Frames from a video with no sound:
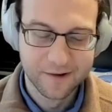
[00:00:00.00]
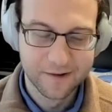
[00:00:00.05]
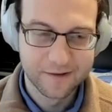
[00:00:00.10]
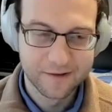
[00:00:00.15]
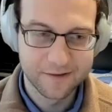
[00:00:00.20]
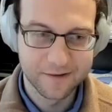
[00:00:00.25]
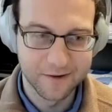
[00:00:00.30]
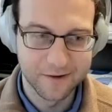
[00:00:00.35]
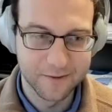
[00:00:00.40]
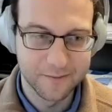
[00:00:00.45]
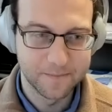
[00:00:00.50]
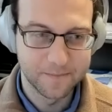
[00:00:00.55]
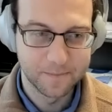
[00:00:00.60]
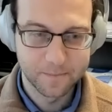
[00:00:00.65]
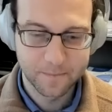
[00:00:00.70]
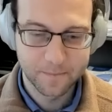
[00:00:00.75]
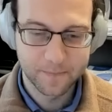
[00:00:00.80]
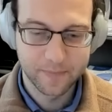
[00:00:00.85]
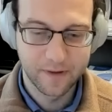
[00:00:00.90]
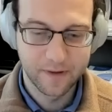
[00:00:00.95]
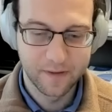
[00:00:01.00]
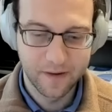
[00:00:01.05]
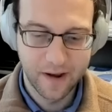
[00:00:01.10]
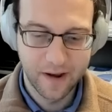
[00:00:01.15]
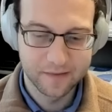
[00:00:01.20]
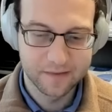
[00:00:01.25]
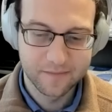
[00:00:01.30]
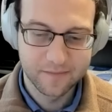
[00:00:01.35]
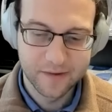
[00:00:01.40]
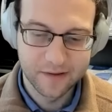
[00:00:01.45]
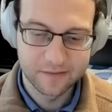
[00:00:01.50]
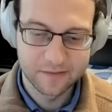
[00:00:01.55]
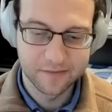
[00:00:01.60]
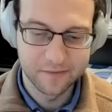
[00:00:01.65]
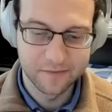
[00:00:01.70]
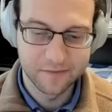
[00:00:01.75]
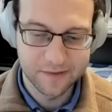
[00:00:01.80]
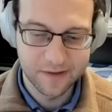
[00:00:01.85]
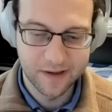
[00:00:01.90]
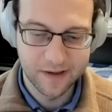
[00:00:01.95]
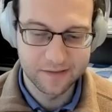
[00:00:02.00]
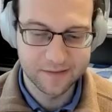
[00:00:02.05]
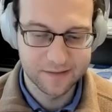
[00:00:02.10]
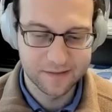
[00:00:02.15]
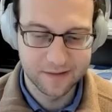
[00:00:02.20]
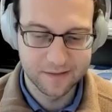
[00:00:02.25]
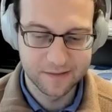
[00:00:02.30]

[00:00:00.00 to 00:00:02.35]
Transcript: So there has to be association,